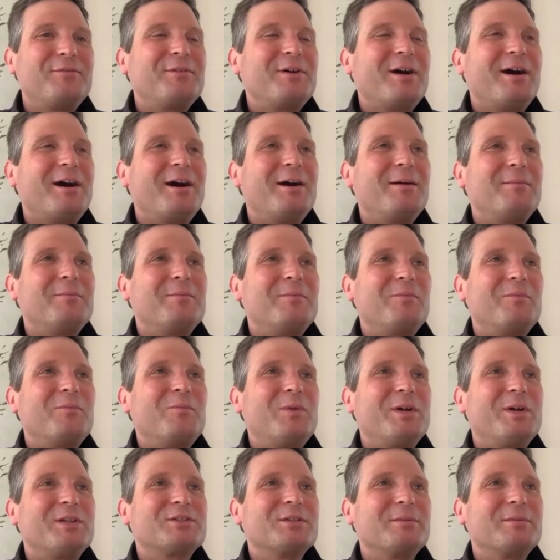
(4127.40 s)
of,
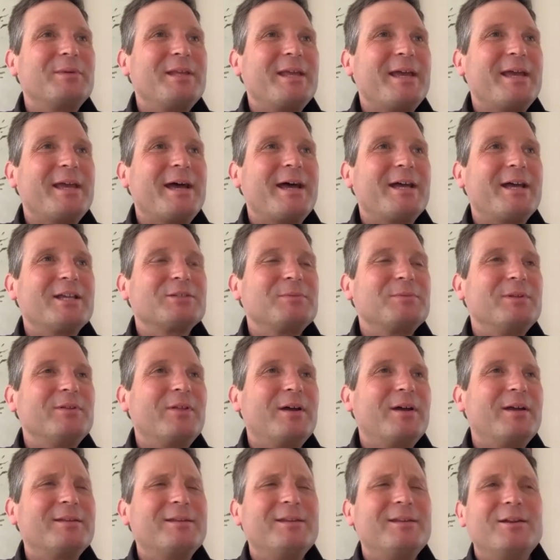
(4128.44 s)
when somebody asked me
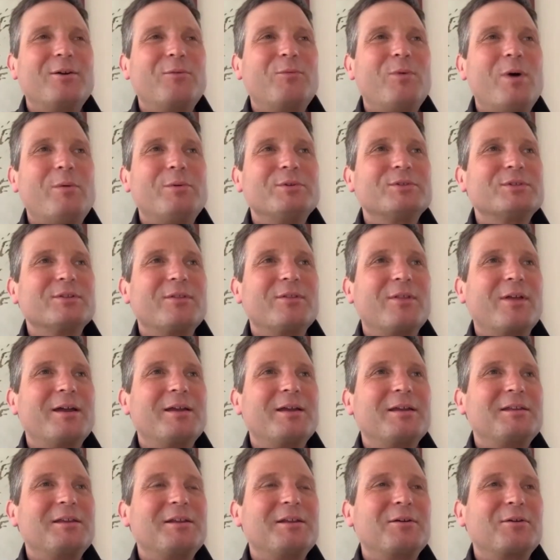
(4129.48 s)
like, you know, what was it
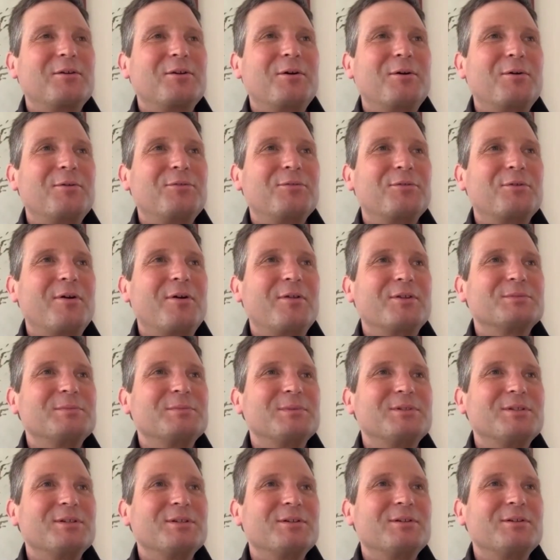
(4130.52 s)
like, you know, going through all this
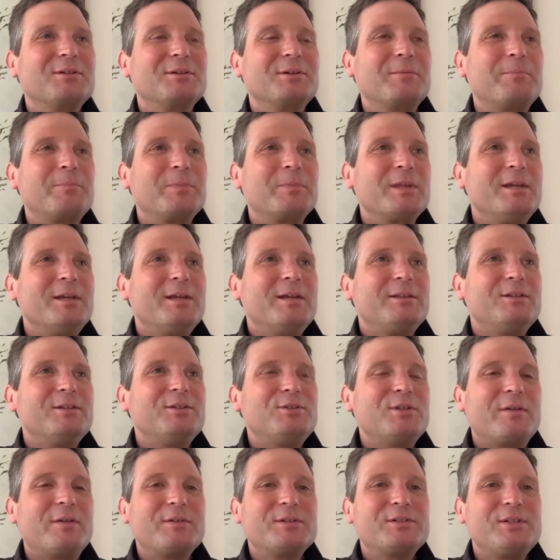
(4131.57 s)
material?
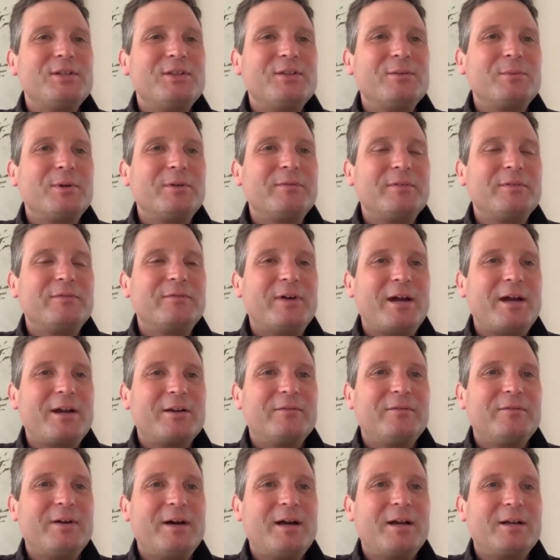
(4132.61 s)
Did you ever see the movie
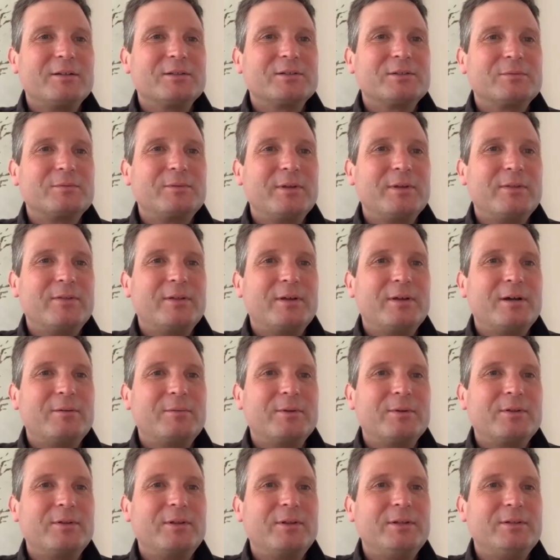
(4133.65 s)
Firefox with
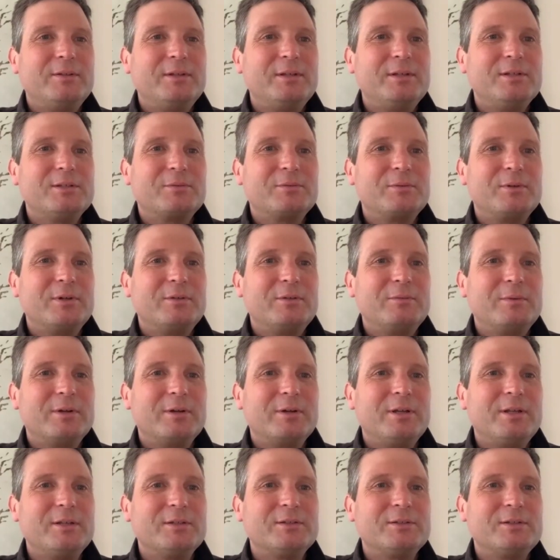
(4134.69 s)
Clint Eastwood, where
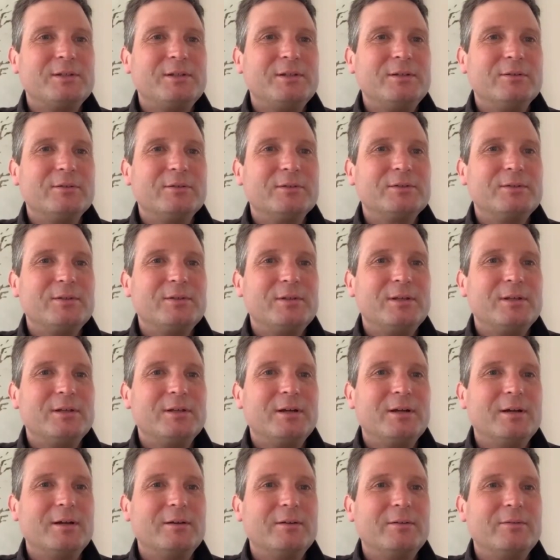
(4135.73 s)
he steals
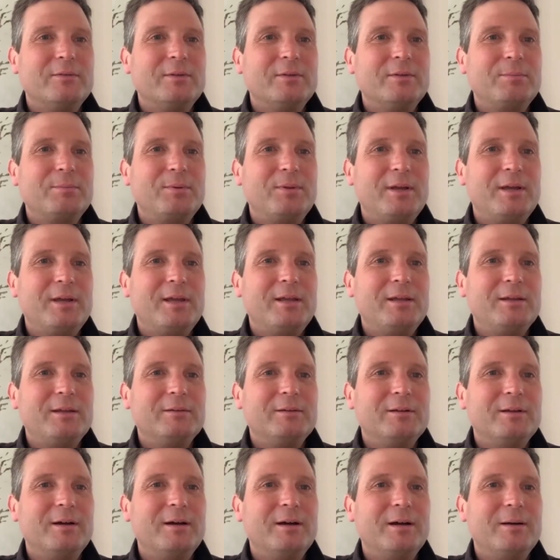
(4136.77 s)
the plane
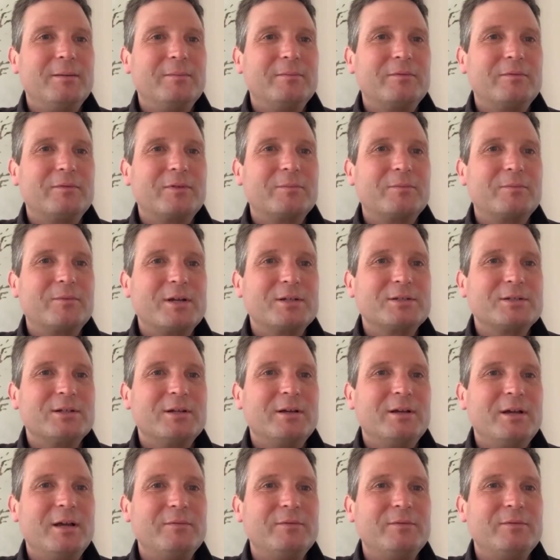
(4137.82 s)
from
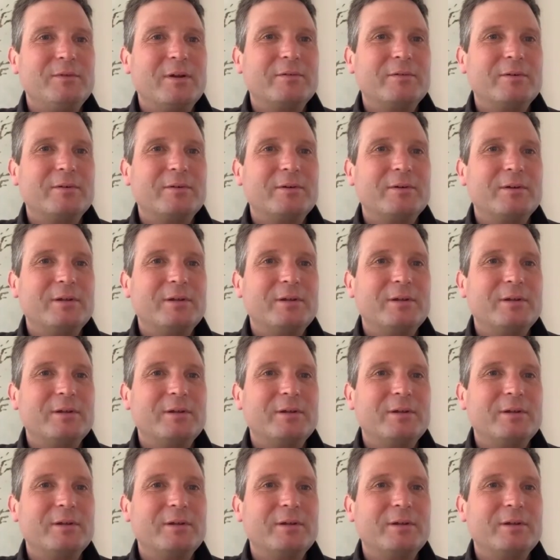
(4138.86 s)
Russia? Have you ever